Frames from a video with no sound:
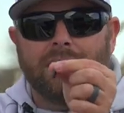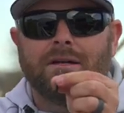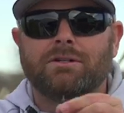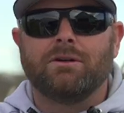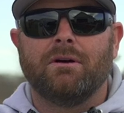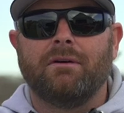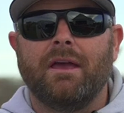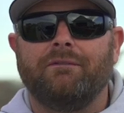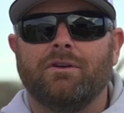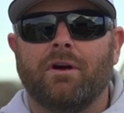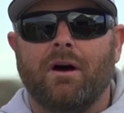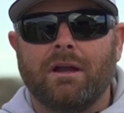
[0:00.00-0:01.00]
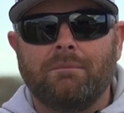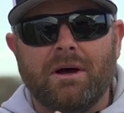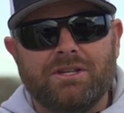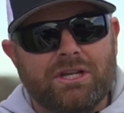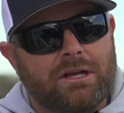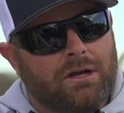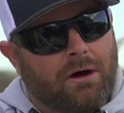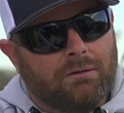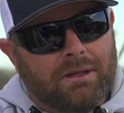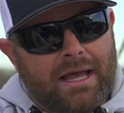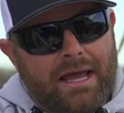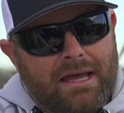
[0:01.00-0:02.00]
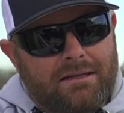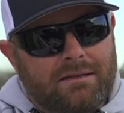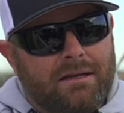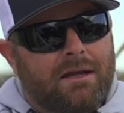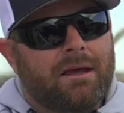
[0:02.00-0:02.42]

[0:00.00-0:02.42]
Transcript: So if you're on a budget, go lead,